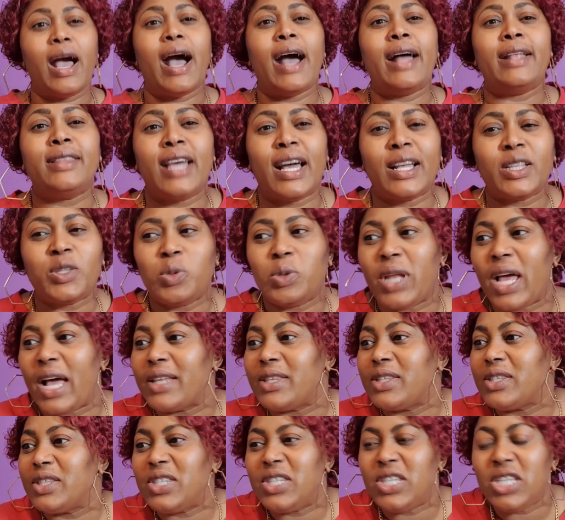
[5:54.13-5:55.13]
And that would
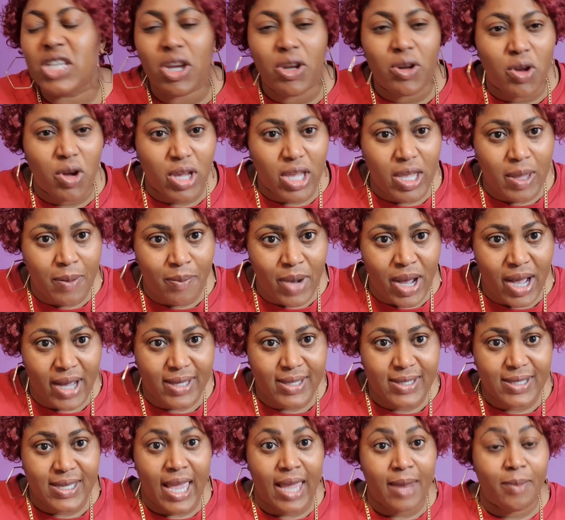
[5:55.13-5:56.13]
have teared down him
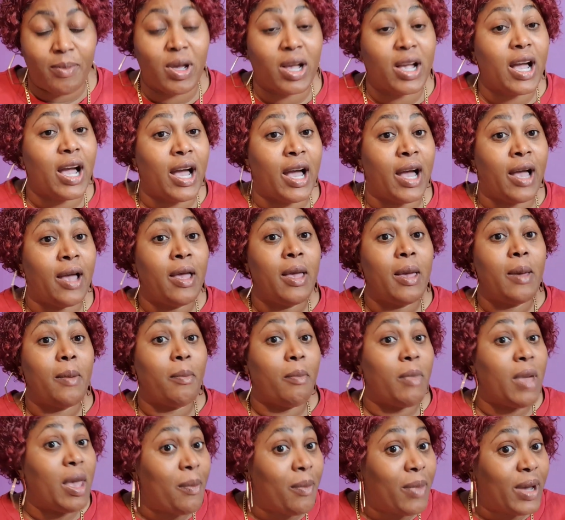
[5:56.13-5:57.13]
backside. Because
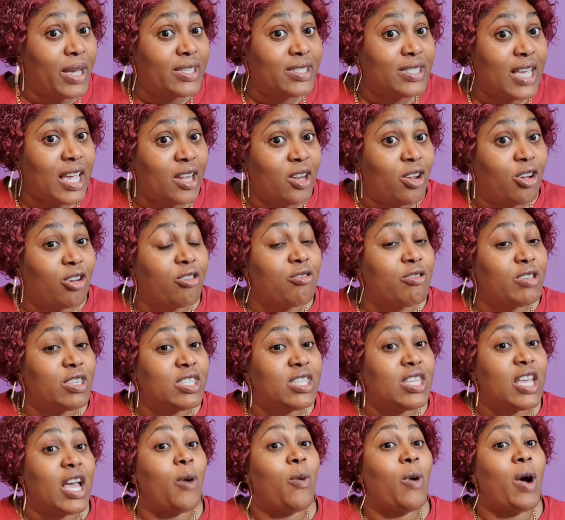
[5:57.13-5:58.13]
remember saying that
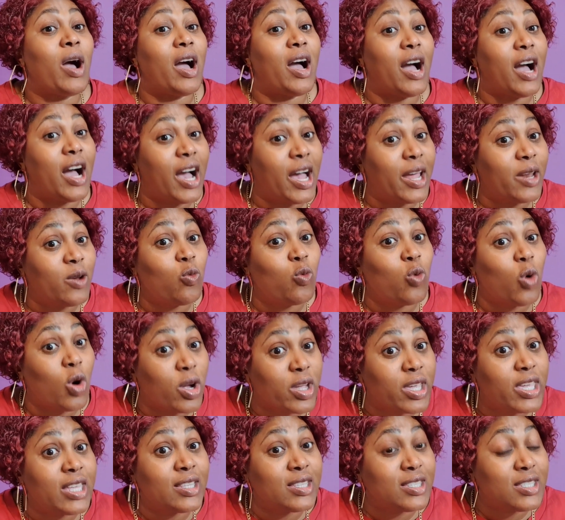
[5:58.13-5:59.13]
Chrissy was hard
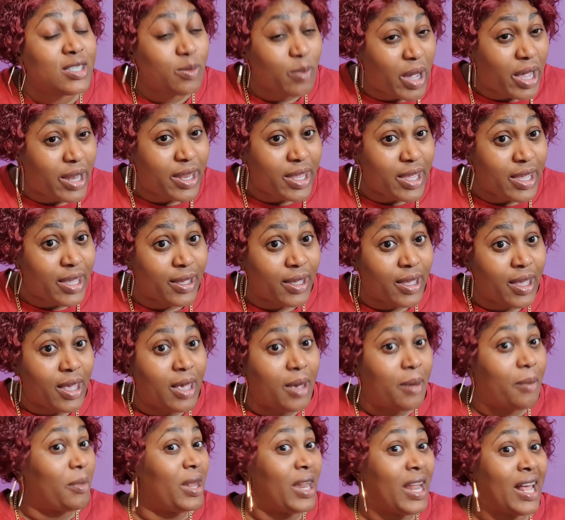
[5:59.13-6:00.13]
walking smaddy.
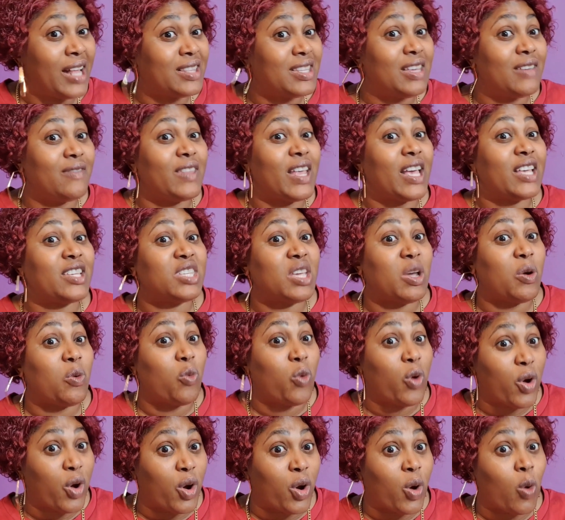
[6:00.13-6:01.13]
Me not even say
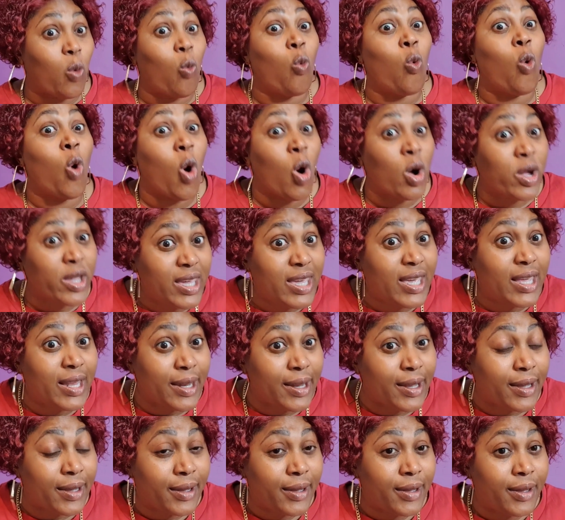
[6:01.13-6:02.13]
work.
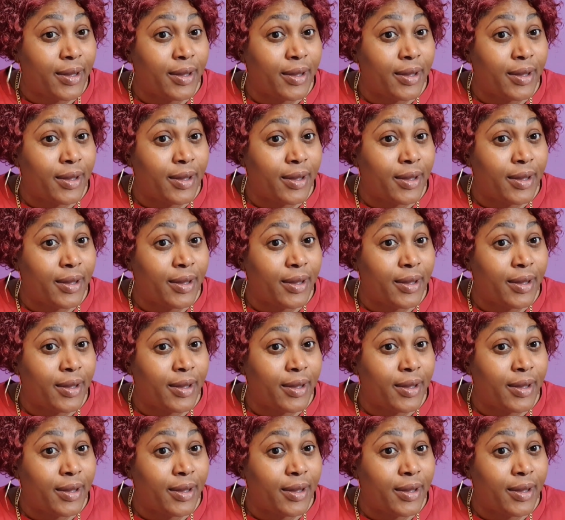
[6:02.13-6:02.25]
Walking.